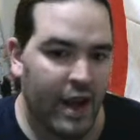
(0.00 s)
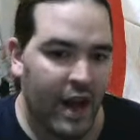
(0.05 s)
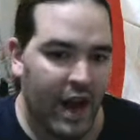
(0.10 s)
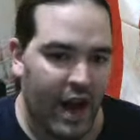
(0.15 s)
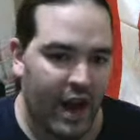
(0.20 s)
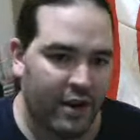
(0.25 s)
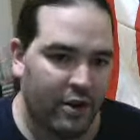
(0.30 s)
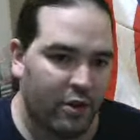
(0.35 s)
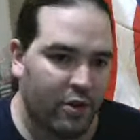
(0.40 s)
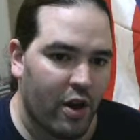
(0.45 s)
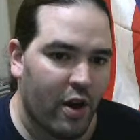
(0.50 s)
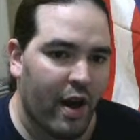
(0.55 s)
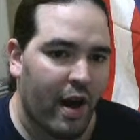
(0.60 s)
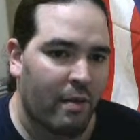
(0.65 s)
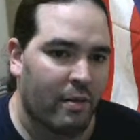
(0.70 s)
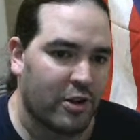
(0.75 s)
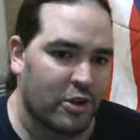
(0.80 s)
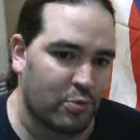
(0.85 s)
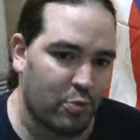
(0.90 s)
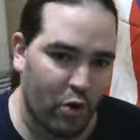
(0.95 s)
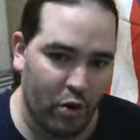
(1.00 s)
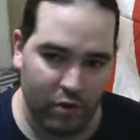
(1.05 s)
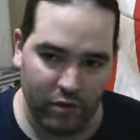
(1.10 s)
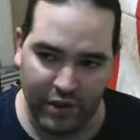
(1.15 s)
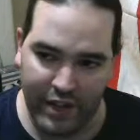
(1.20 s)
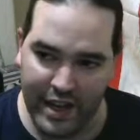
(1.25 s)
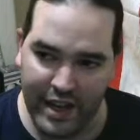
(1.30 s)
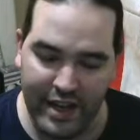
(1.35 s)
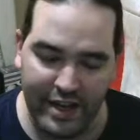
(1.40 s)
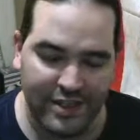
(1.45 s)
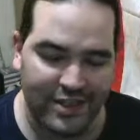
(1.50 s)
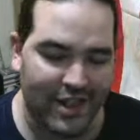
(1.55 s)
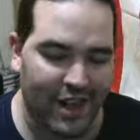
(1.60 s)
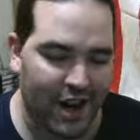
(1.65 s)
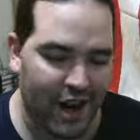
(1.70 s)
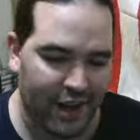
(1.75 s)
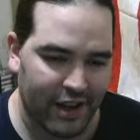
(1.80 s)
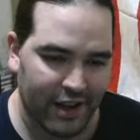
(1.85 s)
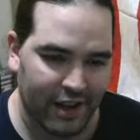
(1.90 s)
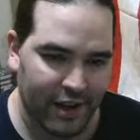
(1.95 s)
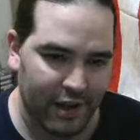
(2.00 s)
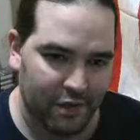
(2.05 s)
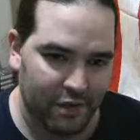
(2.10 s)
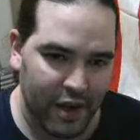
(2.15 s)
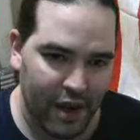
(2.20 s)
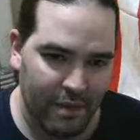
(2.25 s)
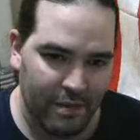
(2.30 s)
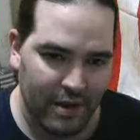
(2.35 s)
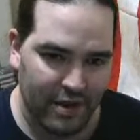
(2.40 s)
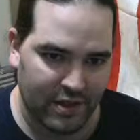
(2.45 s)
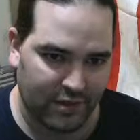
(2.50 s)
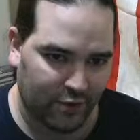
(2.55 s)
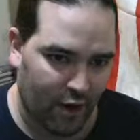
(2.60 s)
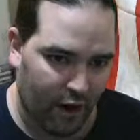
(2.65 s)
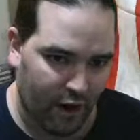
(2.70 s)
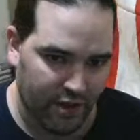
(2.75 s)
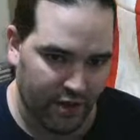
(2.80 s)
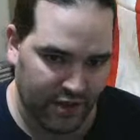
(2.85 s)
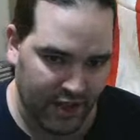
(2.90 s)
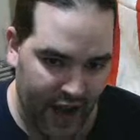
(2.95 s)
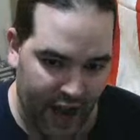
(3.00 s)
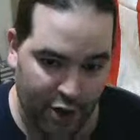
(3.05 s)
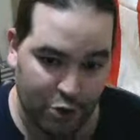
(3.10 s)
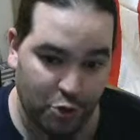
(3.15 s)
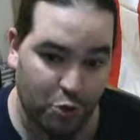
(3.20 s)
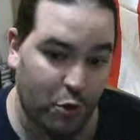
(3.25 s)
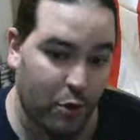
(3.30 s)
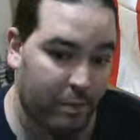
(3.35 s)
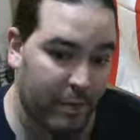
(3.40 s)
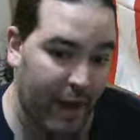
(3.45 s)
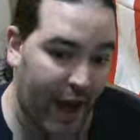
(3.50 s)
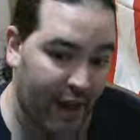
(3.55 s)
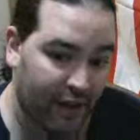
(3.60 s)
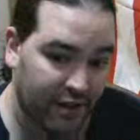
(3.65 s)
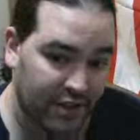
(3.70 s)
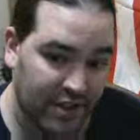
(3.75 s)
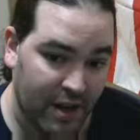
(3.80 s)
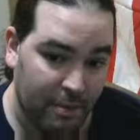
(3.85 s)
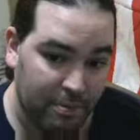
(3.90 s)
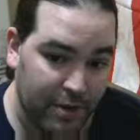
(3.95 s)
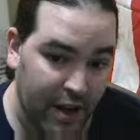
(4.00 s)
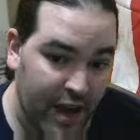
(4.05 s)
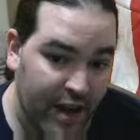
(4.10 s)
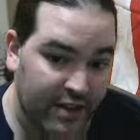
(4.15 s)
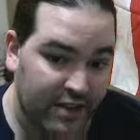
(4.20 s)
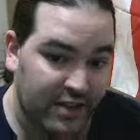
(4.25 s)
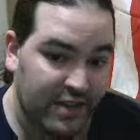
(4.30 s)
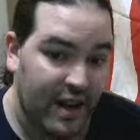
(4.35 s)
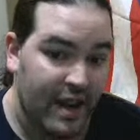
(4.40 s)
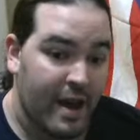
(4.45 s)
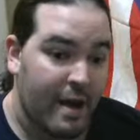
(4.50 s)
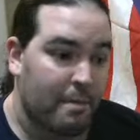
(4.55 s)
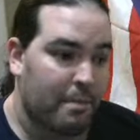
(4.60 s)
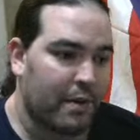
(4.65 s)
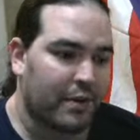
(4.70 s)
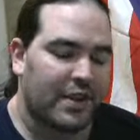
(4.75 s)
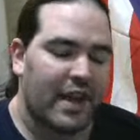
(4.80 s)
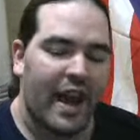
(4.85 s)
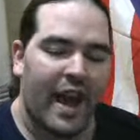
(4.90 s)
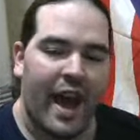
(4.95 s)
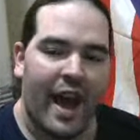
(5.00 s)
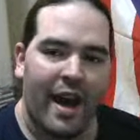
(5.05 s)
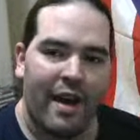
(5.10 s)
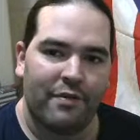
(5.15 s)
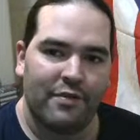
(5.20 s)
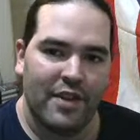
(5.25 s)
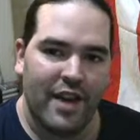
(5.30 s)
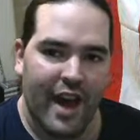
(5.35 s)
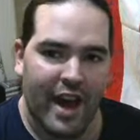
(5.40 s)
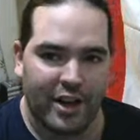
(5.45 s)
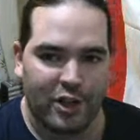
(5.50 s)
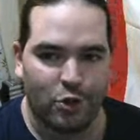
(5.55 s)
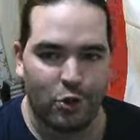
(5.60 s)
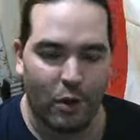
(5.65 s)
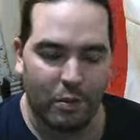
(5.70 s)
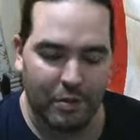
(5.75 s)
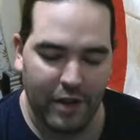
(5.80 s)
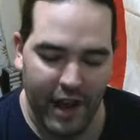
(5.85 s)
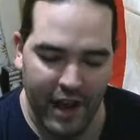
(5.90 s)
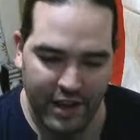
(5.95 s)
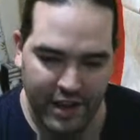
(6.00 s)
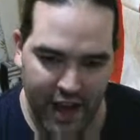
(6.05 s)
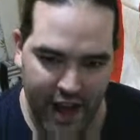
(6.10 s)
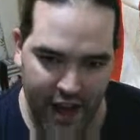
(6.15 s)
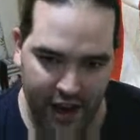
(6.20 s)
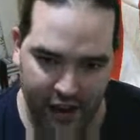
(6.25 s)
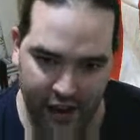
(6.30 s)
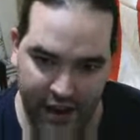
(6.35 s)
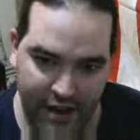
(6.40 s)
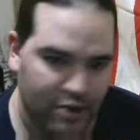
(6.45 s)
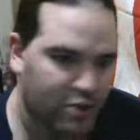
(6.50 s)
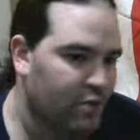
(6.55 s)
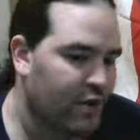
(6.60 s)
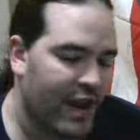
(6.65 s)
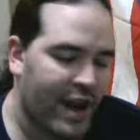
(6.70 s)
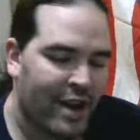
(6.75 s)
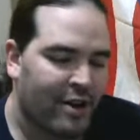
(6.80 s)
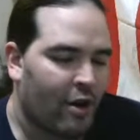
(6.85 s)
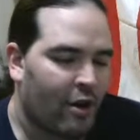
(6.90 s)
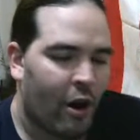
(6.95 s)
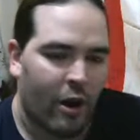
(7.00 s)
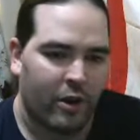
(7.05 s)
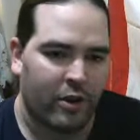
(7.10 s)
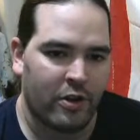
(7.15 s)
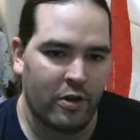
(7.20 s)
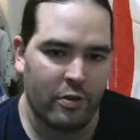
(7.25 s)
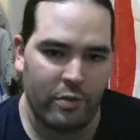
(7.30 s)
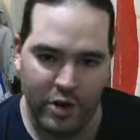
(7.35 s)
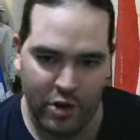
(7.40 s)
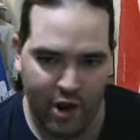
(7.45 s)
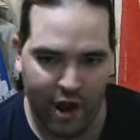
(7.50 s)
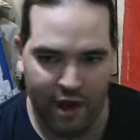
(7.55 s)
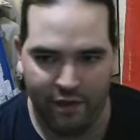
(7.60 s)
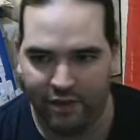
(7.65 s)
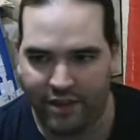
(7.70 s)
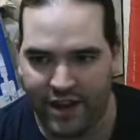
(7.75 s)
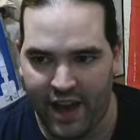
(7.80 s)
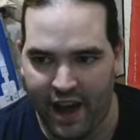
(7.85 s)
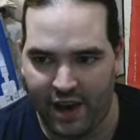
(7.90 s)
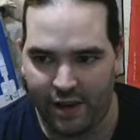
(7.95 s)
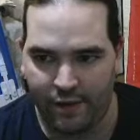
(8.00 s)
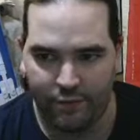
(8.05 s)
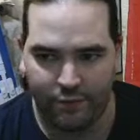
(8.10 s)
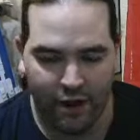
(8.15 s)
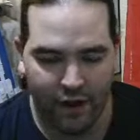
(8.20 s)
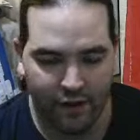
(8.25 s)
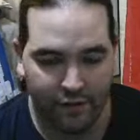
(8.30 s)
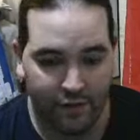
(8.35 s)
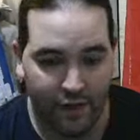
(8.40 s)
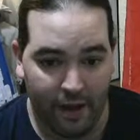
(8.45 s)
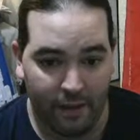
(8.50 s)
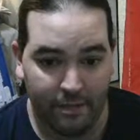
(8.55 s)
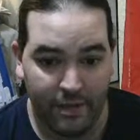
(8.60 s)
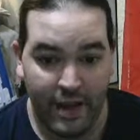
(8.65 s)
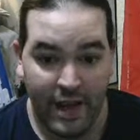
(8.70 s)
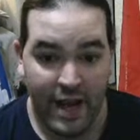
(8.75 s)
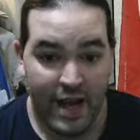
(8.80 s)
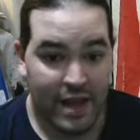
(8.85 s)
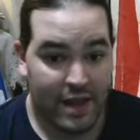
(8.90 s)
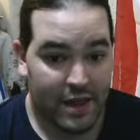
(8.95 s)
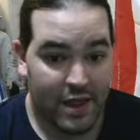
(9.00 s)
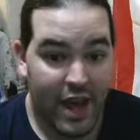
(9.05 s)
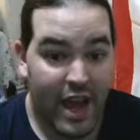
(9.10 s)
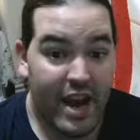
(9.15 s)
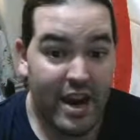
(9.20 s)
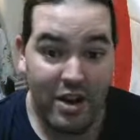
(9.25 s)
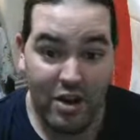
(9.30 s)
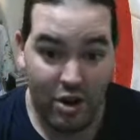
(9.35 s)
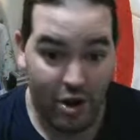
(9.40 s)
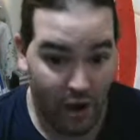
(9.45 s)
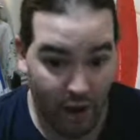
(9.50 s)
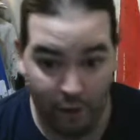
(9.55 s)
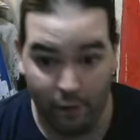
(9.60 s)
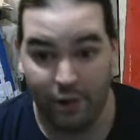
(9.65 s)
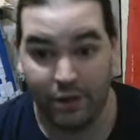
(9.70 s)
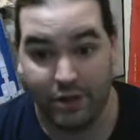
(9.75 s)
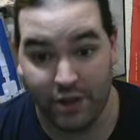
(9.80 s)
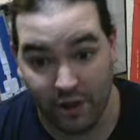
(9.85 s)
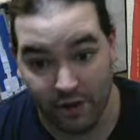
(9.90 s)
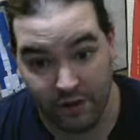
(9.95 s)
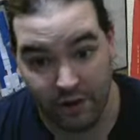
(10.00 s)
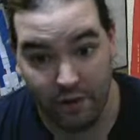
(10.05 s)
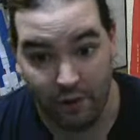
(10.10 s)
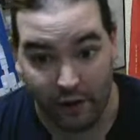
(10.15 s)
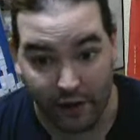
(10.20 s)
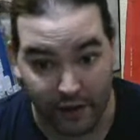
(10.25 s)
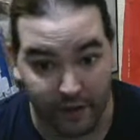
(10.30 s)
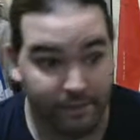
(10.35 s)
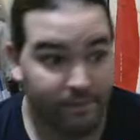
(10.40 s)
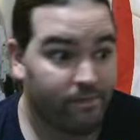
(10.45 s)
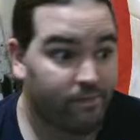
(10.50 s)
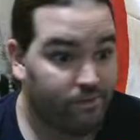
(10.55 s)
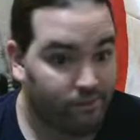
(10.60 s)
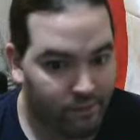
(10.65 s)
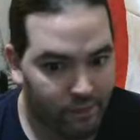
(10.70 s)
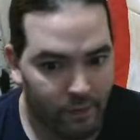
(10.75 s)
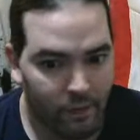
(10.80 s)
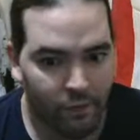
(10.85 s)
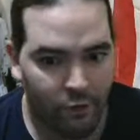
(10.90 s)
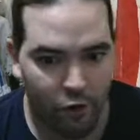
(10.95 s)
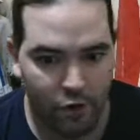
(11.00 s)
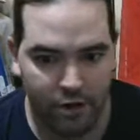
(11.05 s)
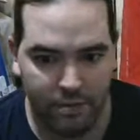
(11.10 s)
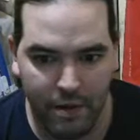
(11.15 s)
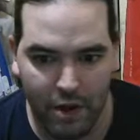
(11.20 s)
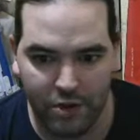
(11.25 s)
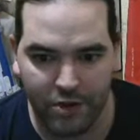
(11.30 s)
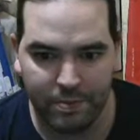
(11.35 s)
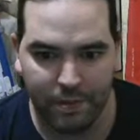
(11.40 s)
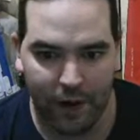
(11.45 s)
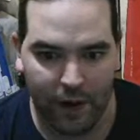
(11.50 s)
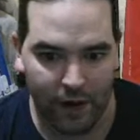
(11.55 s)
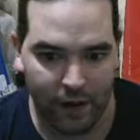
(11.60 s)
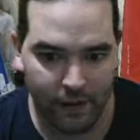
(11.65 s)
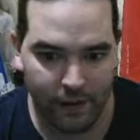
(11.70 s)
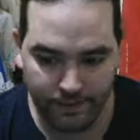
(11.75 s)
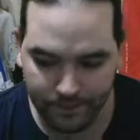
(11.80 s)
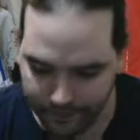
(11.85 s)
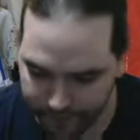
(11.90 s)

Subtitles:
I don't know how much more lenience that I could give them as far as the actual balance updates, but they have the actual play data, and you can't argue when you have the data in front of them. They know what they're doing, for the most part.